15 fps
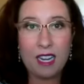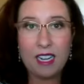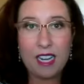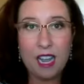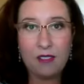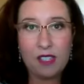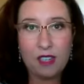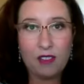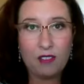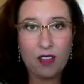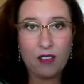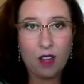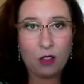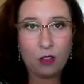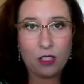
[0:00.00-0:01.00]
I didn't have
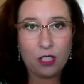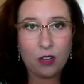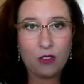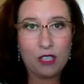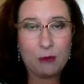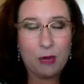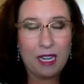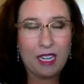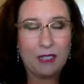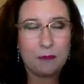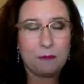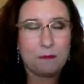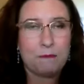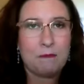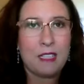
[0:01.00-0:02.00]
$75 to go to this
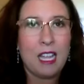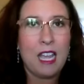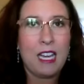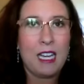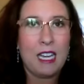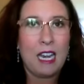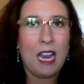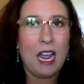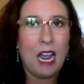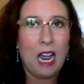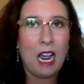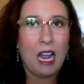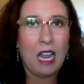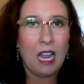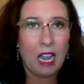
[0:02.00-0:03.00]
meeting. And
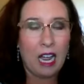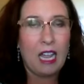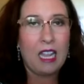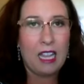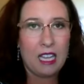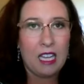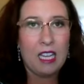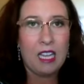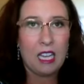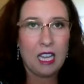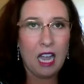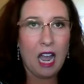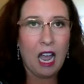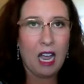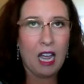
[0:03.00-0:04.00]
he,
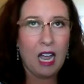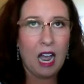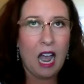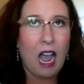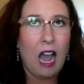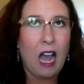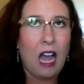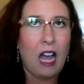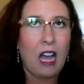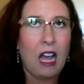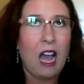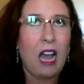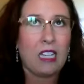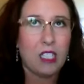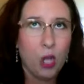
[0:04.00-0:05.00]
I,
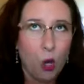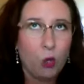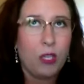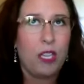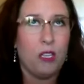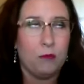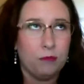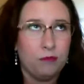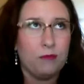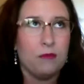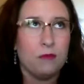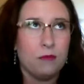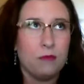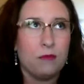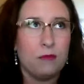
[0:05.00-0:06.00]
I told him
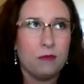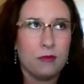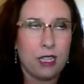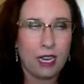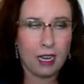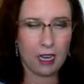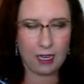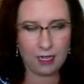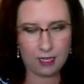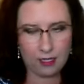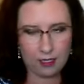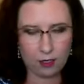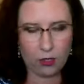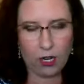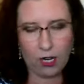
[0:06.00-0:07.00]
that I
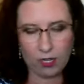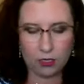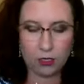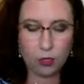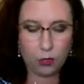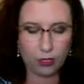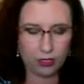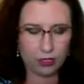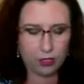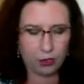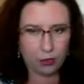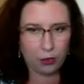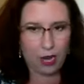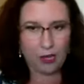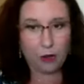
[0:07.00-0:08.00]
didn't, or I alluded
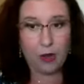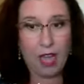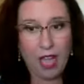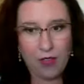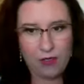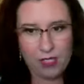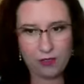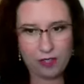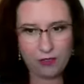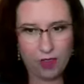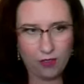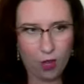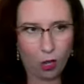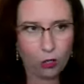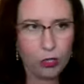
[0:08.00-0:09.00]
to, I don't have
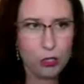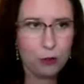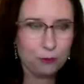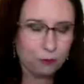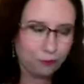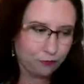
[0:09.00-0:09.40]
$75.